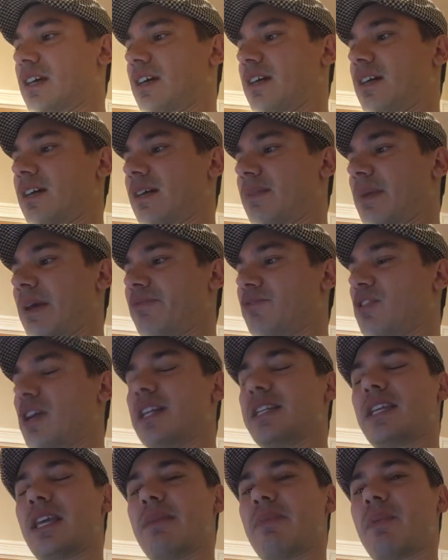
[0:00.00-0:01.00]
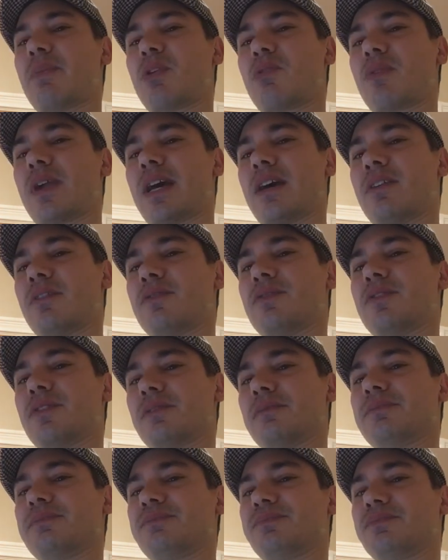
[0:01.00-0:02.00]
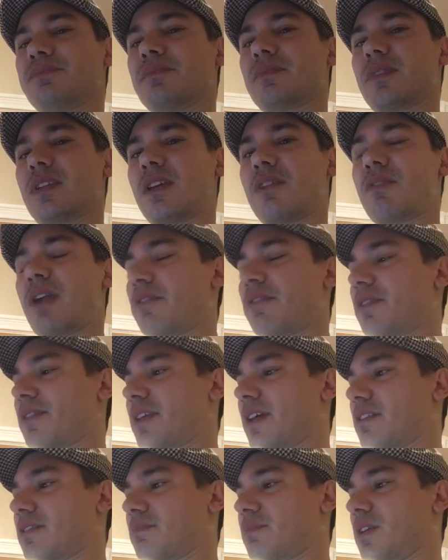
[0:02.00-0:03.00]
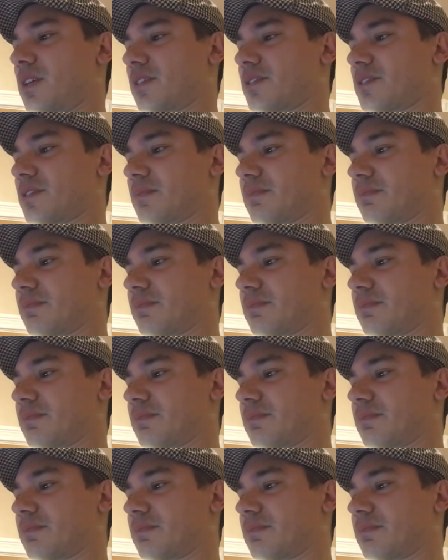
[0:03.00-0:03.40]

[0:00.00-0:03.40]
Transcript: I've tried to keep them around $1,000.